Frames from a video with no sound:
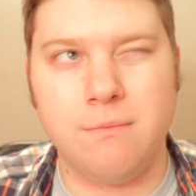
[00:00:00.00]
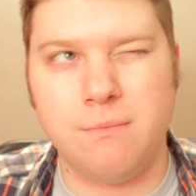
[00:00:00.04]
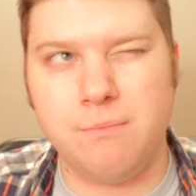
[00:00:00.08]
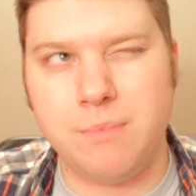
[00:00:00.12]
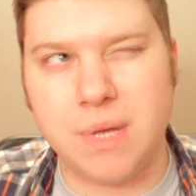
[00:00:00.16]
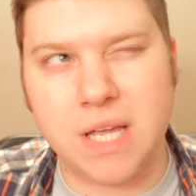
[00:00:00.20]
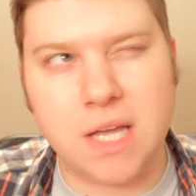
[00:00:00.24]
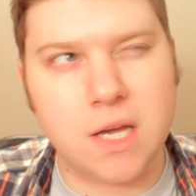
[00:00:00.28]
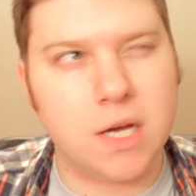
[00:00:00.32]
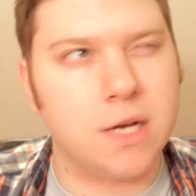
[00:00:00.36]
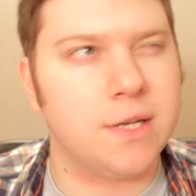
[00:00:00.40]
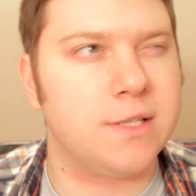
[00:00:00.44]

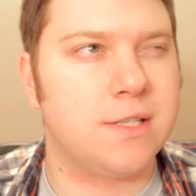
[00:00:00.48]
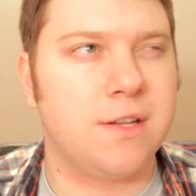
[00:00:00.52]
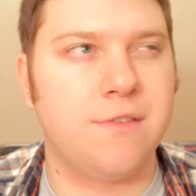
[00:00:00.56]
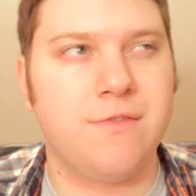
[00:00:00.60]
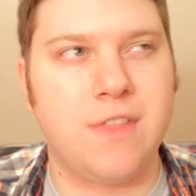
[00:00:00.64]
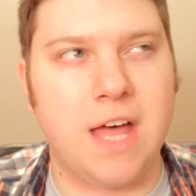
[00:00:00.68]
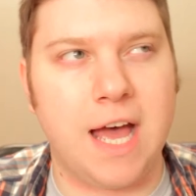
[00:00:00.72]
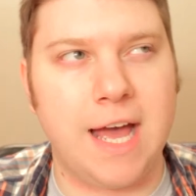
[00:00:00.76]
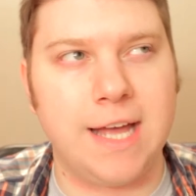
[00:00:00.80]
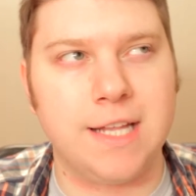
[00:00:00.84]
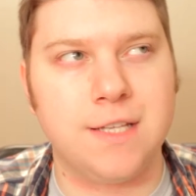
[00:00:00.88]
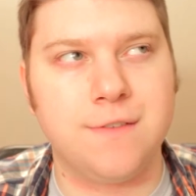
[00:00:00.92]
Because
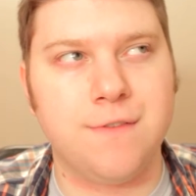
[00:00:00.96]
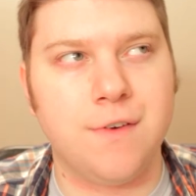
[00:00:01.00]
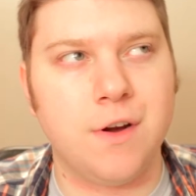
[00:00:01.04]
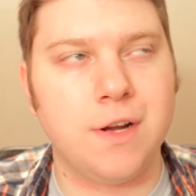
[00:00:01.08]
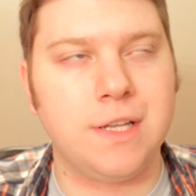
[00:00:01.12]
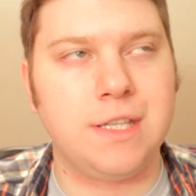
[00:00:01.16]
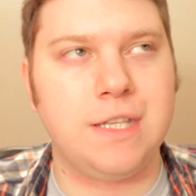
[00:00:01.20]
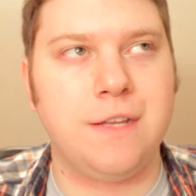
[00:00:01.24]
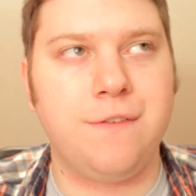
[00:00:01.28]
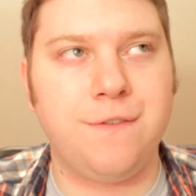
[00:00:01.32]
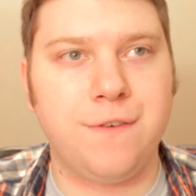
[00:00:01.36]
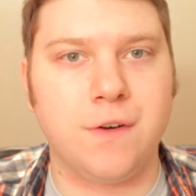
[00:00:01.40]
of that, it's
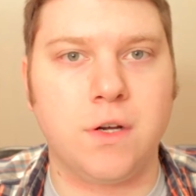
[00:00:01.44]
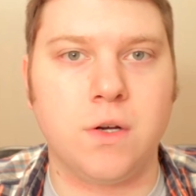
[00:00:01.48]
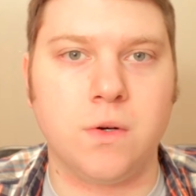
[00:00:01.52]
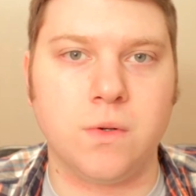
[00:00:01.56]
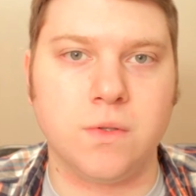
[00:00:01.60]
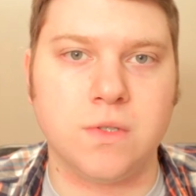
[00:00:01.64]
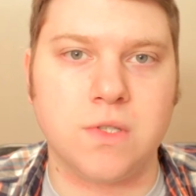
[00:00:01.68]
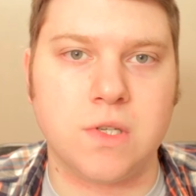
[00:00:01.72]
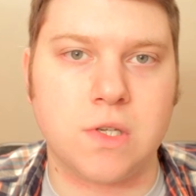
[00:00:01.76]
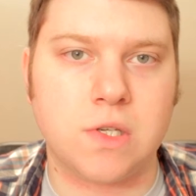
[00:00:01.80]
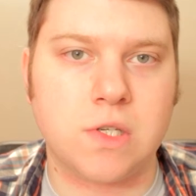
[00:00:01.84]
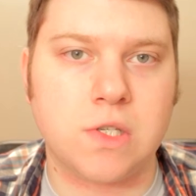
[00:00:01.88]
very
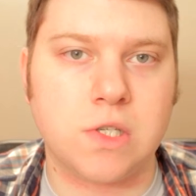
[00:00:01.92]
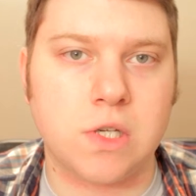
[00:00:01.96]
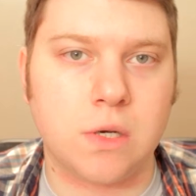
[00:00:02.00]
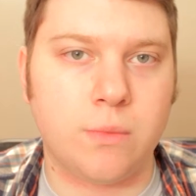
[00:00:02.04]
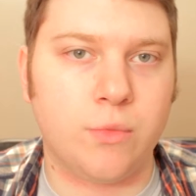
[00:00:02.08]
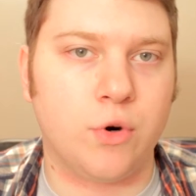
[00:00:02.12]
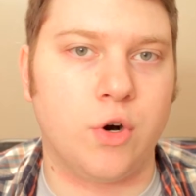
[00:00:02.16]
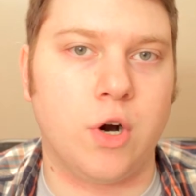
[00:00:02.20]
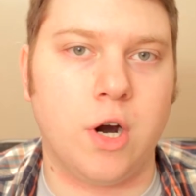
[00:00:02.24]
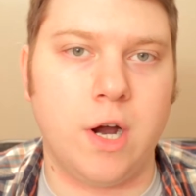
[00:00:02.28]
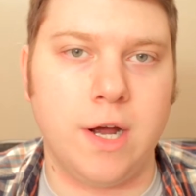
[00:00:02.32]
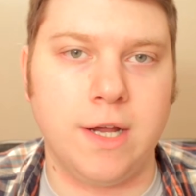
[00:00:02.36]
difficult to
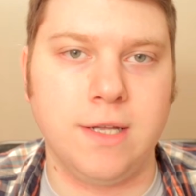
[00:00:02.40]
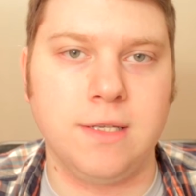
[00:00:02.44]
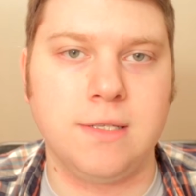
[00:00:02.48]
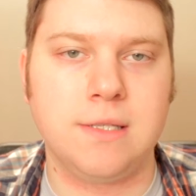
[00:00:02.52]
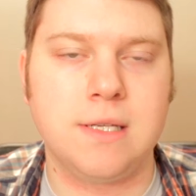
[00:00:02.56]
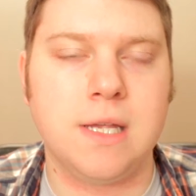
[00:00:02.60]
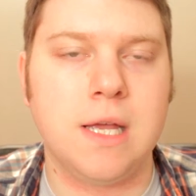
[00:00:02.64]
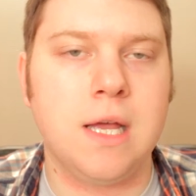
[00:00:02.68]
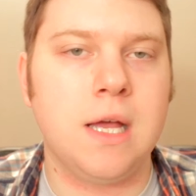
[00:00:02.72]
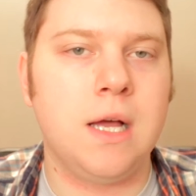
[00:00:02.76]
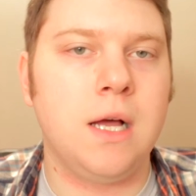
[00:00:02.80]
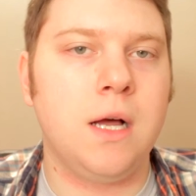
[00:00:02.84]

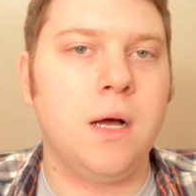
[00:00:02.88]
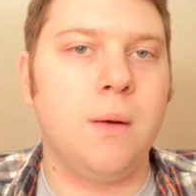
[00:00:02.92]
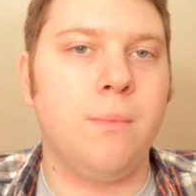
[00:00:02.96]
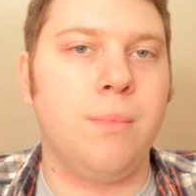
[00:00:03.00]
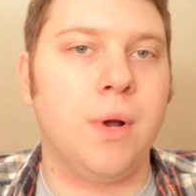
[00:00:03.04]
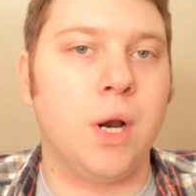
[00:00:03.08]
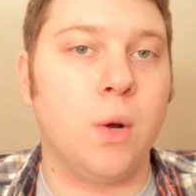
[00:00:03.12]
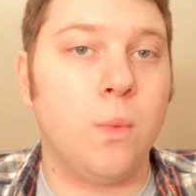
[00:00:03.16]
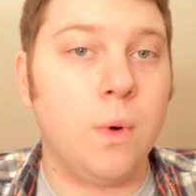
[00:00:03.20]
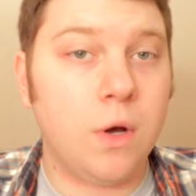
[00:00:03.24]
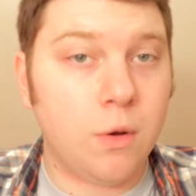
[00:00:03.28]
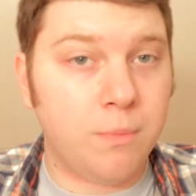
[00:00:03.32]
summarise,
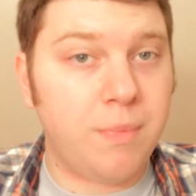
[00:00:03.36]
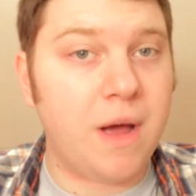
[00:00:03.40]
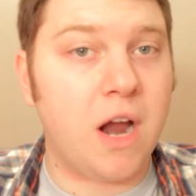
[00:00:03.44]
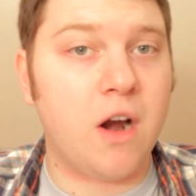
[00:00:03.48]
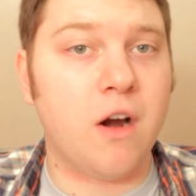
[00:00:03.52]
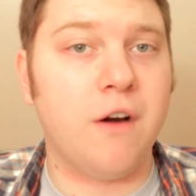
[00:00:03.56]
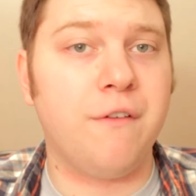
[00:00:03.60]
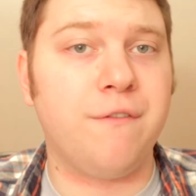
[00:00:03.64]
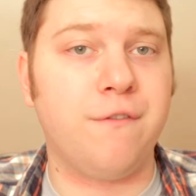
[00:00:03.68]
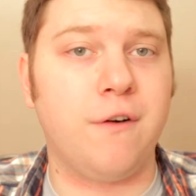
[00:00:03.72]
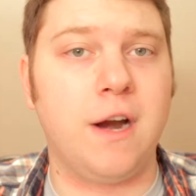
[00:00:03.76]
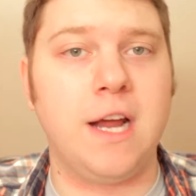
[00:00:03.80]
but I will
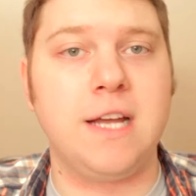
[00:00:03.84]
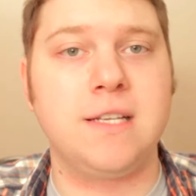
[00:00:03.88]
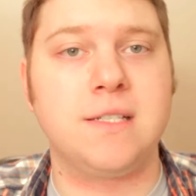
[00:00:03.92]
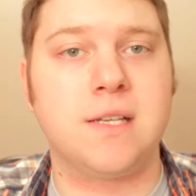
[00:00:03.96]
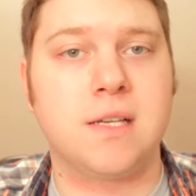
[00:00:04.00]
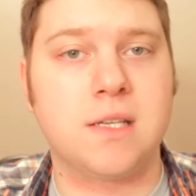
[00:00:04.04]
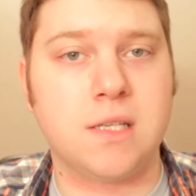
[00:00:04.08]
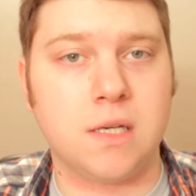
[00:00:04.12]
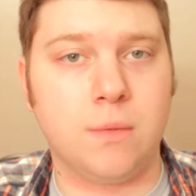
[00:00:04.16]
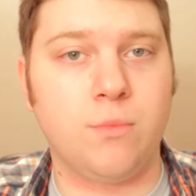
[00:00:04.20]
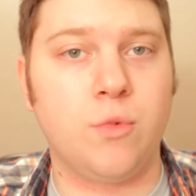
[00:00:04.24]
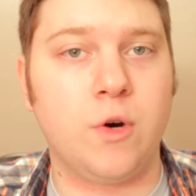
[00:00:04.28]
paraphrase
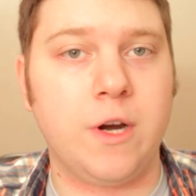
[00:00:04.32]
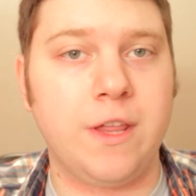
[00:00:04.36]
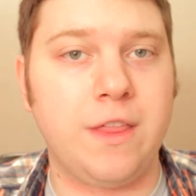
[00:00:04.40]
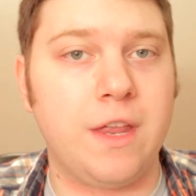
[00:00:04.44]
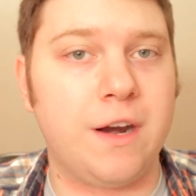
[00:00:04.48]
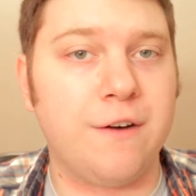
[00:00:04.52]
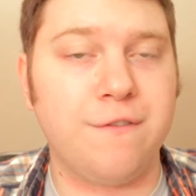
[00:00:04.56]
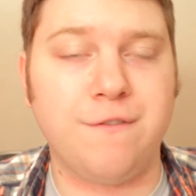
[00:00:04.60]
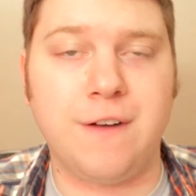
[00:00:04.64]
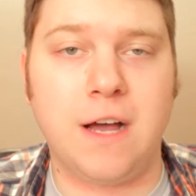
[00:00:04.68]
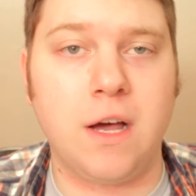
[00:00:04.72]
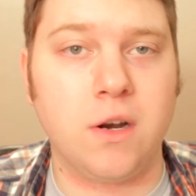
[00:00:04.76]
a summary
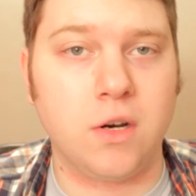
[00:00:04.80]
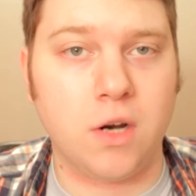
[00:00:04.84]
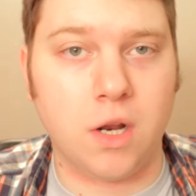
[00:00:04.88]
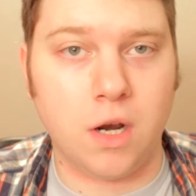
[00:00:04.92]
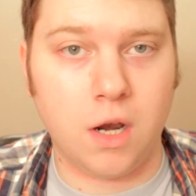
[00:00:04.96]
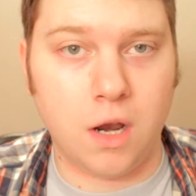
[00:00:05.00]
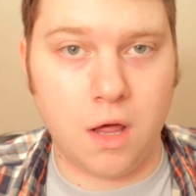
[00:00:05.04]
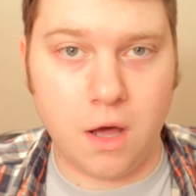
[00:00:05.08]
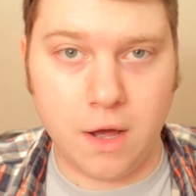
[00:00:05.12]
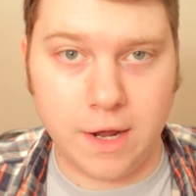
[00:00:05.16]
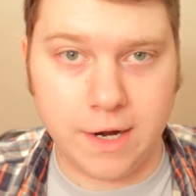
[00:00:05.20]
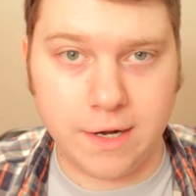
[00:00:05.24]
that I found
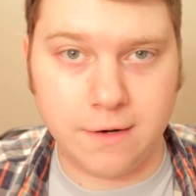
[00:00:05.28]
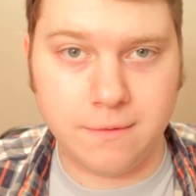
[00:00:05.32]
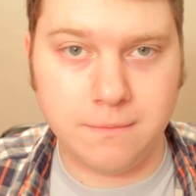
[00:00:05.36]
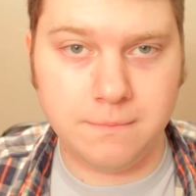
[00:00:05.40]
online.